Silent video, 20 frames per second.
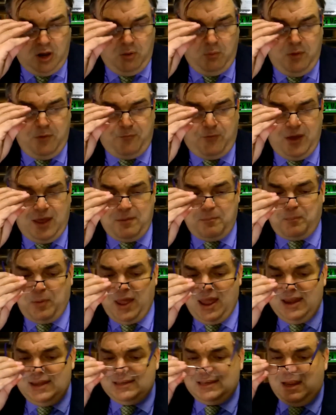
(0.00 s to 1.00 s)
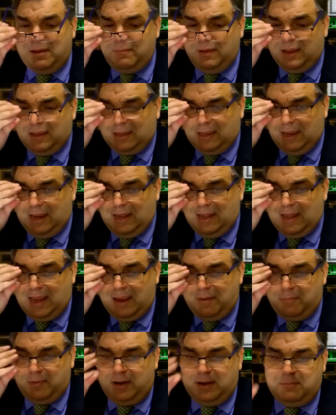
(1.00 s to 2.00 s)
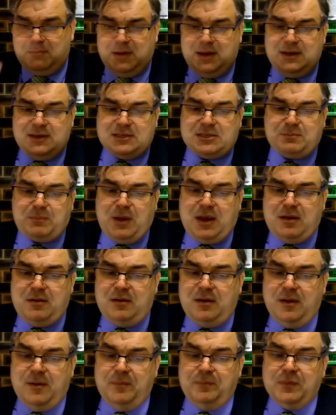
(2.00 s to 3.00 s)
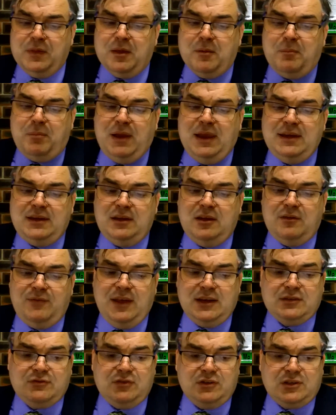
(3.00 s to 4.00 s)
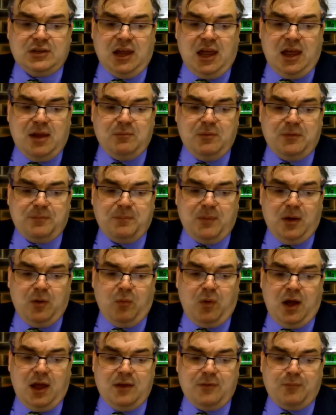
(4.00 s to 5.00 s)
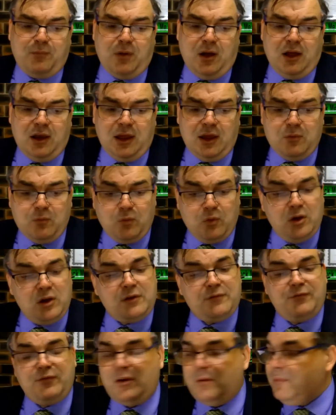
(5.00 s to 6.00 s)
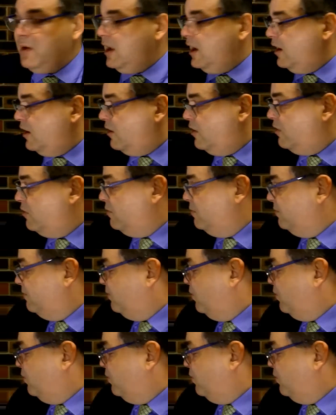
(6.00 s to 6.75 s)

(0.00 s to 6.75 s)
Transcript: with a pandemic enabling me to spend plenty of extra time with my wife while I work from home.